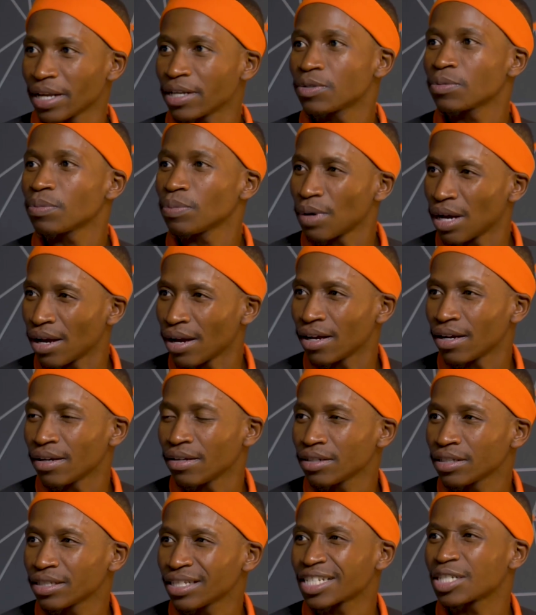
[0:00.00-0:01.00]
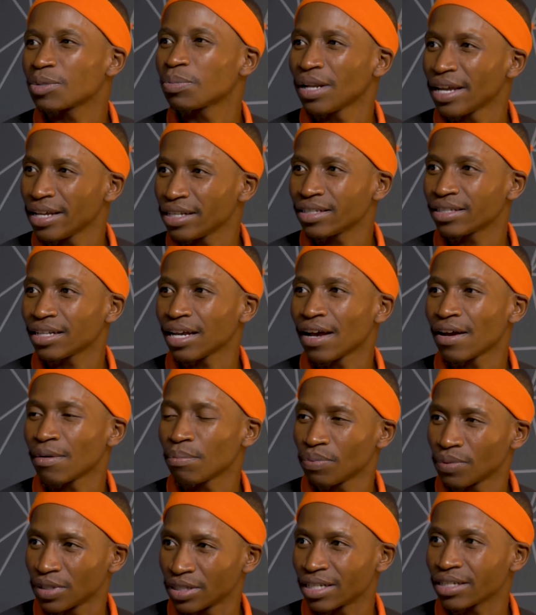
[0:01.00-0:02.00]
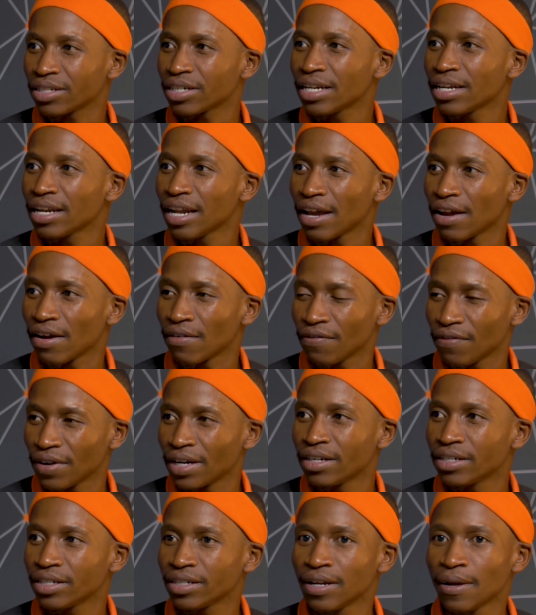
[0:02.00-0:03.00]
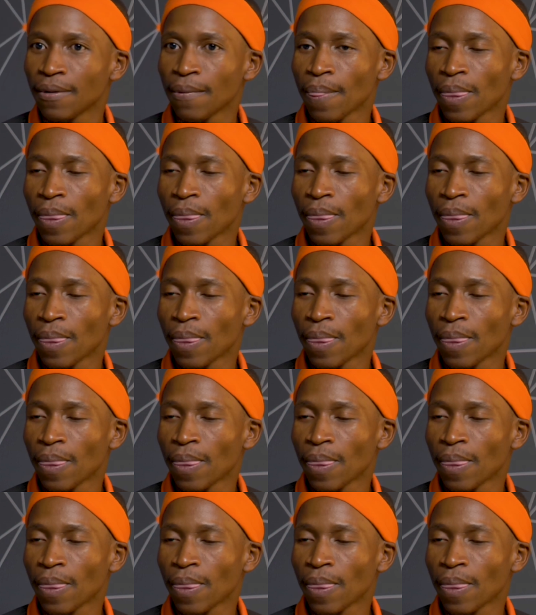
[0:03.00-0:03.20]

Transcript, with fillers: place uh, sixth place uh, position uh, mm-hmm. finish.